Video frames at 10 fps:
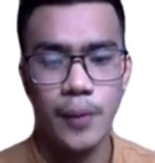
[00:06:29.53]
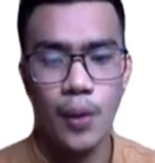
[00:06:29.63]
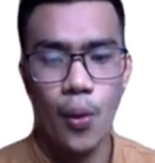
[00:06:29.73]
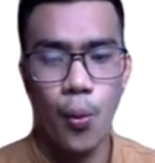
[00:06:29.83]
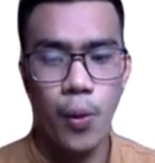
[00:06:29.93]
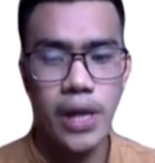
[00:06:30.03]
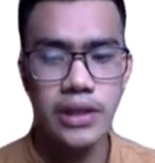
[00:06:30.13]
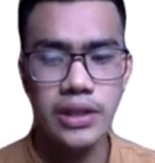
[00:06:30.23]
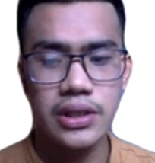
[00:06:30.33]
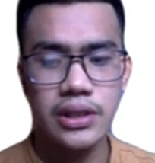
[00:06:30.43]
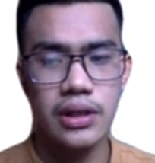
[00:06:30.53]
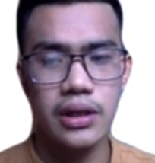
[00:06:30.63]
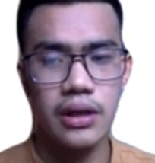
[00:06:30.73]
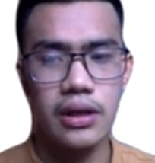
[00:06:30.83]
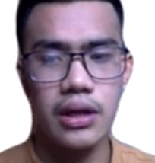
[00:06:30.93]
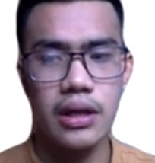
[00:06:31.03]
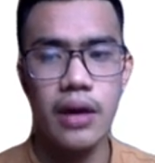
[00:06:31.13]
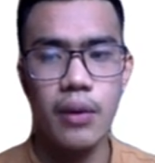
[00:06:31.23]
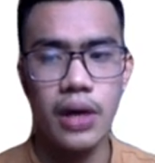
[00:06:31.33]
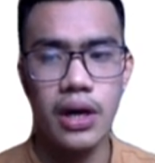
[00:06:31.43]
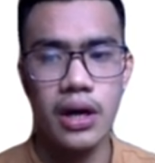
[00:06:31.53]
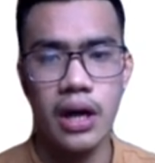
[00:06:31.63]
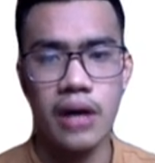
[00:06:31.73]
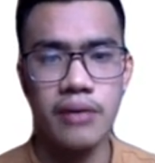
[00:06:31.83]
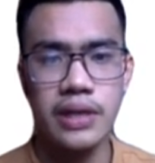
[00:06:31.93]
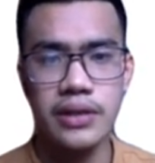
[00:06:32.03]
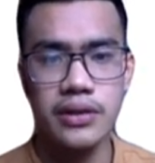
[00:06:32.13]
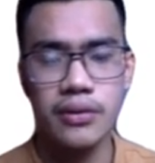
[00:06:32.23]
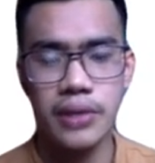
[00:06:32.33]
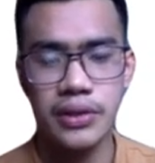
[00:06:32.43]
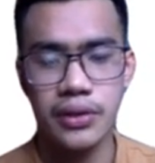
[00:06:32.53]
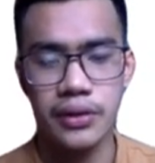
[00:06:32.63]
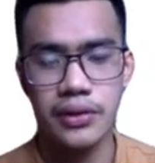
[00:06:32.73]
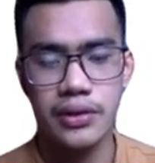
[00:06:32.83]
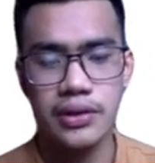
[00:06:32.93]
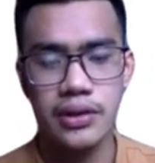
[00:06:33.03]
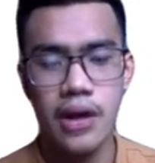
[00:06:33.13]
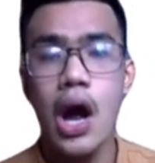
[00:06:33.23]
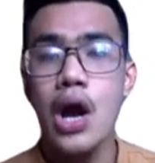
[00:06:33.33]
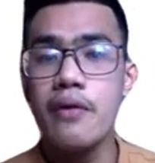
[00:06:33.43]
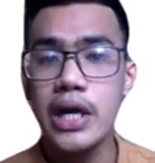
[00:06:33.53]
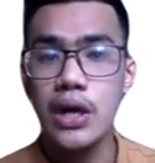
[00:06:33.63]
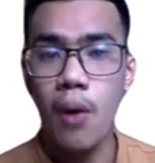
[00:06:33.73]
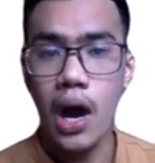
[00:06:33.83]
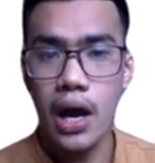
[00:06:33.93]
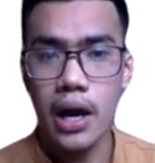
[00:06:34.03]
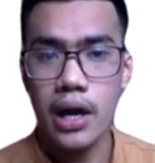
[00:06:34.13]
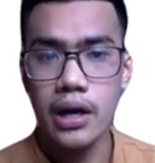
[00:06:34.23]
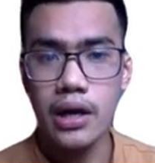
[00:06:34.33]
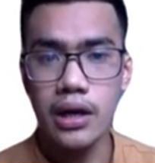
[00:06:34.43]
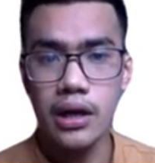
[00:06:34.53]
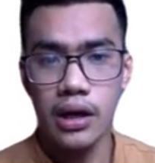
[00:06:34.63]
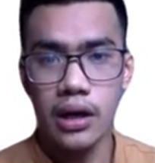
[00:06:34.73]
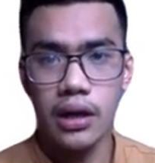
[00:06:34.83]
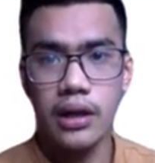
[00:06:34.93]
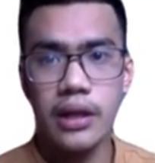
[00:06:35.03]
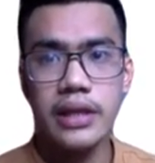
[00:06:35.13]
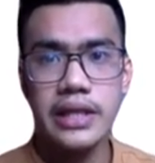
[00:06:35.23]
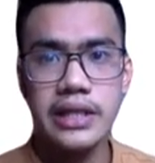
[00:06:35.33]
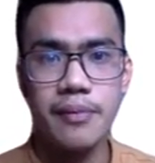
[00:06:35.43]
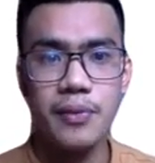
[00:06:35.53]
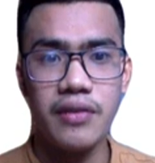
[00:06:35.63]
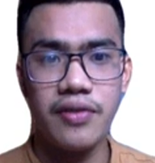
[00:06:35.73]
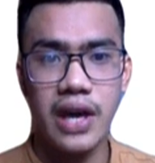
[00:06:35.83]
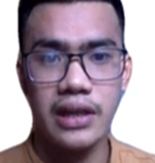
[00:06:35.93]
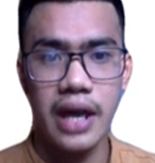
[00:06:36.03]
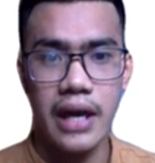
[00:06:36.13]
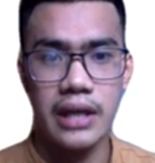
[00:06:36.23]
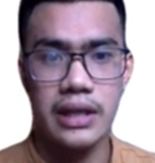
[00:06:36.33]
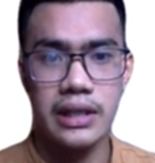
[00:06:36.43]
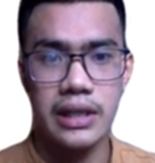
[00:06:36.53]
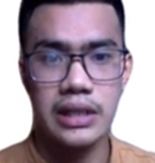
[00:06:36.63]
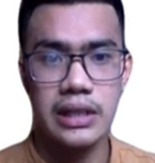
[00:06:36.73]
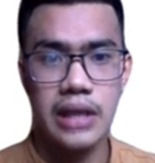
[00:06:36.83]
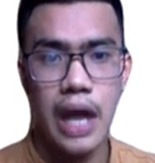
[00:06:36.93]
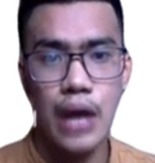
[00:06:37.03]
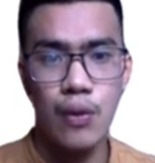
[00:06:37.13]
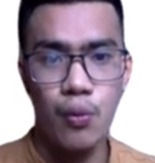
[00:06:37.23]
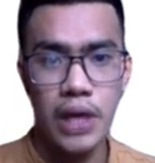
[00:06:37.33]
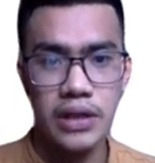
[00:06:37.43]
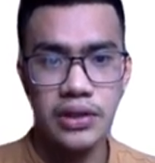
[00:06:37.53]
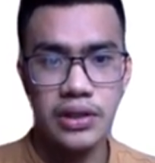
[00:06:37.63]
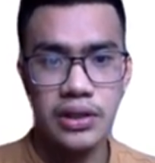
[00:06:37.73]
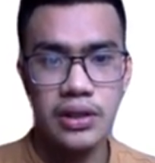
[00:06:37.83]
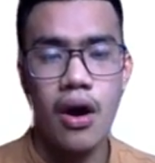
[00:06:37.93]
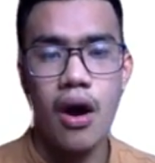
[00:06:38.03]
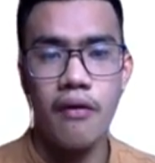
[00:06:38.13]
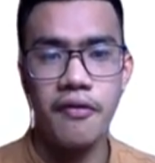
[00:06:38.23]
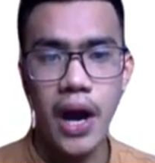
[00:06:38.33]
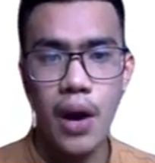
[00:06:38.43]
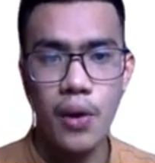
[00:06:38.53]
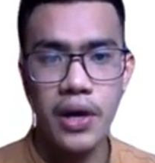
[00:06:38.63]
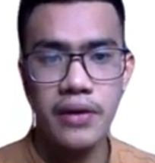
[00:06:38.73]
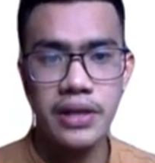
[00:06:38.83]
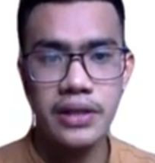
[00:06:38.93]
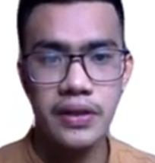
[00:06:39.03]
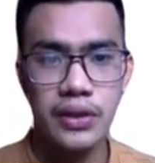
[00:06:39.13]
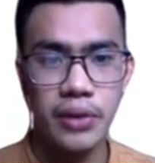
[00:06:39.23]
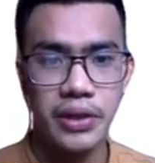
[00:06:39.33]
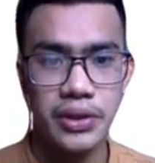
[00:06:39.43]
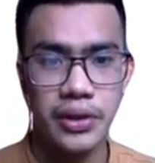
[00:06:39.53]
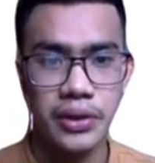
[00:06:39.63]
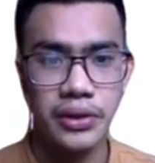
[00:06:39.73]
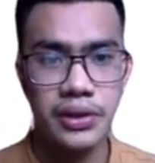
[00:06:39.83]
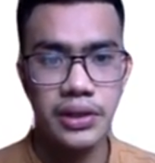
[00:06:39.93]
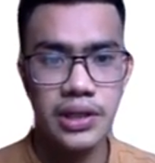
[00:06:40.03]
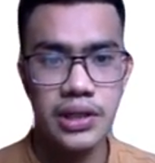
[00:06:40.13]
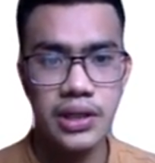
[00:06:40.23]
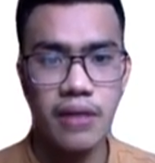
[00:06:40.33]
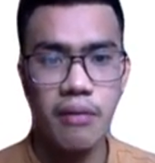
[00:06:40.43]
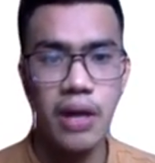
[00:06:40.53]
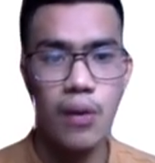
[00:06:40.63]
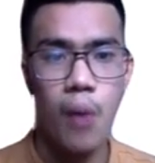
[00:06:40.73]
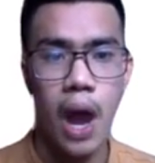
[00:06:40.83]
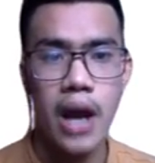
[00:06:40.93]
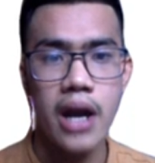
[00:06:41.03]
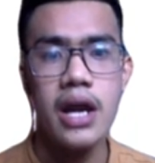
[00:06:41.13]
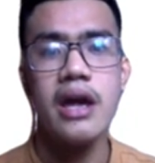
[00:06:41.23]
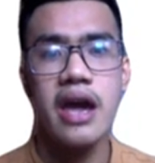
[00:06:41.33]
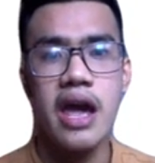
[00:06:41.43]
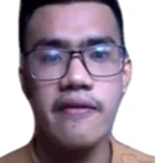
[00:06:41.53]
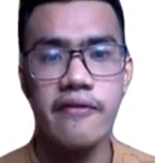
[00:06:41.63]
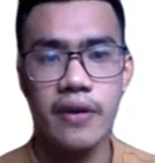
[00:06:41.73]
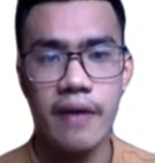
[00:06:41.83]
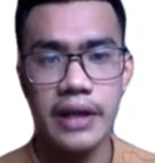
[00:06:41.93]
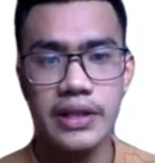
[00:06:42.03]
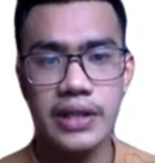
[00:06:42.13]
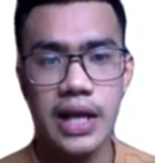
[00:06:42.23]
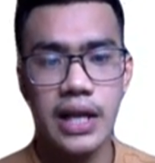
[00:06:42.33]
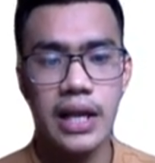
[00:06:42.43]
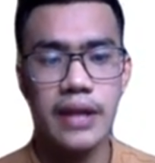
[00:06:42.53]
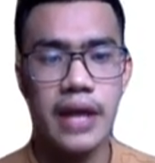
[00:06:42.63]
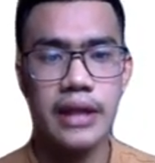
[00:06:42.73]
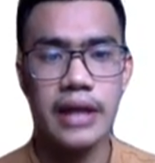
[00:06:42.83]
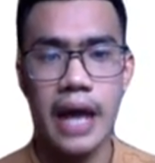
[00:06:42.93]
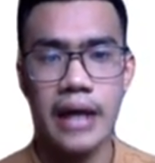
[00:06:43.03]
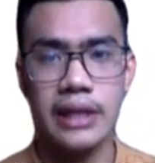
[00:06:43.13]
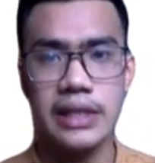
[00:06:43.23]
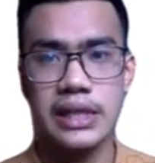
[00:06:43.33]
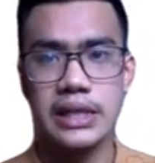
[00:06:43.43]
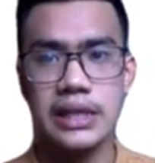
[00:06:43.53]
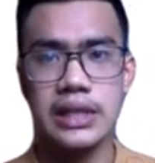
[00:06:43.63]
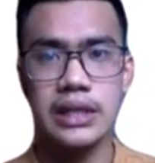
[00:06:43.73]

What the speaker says: which in our research questions require descriptive data analysis and which of our research questions require inferential data analysis.